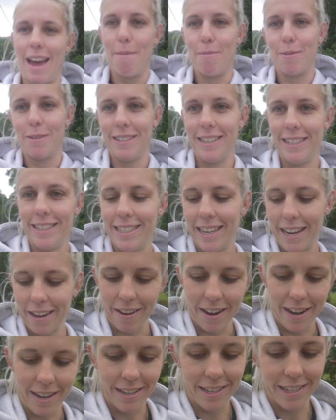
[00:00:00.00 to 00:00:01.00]
April's in C
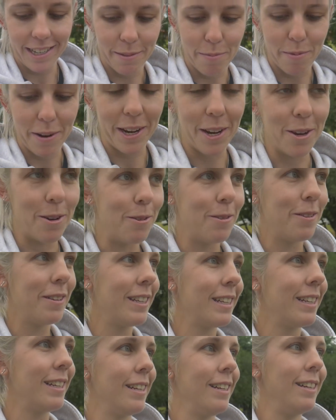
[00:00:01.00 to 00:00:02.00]
grade. She's pretty cool.
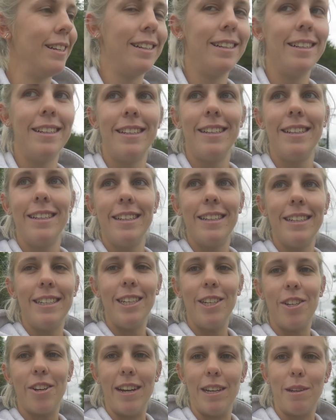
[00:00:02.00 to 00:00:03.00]

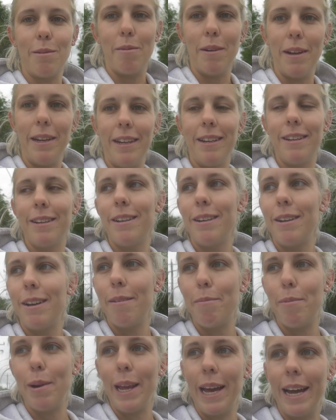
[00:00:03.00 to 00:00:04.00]
She trains pretty
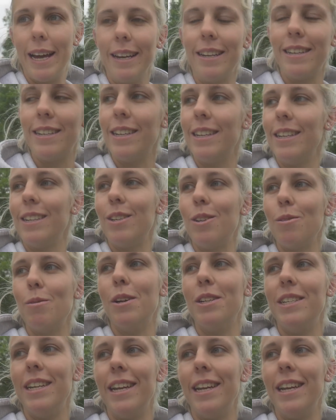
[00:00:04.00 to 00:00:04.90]
hard to do her